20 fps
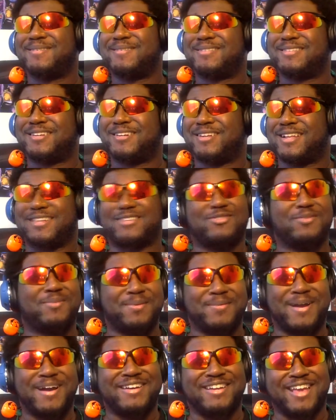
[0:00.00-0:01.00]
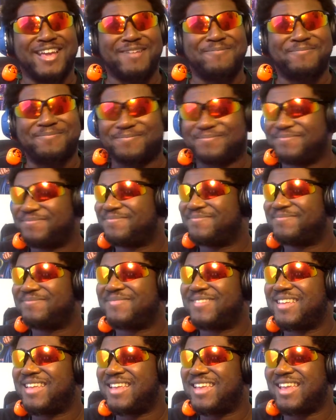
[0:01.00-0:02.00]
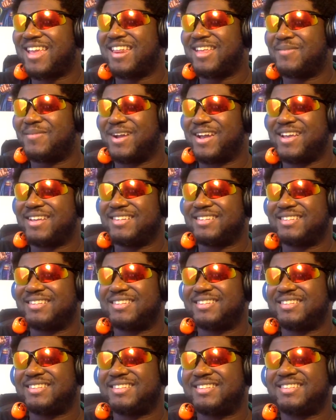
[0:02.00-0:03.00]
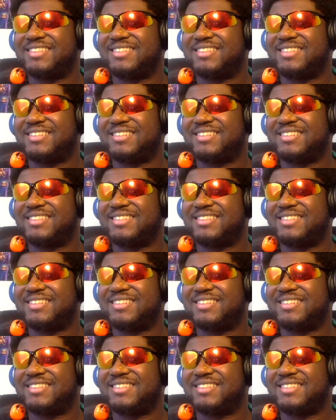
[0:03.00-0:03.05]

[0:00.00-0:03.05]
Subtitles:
So that's gonna be my day. Anyways,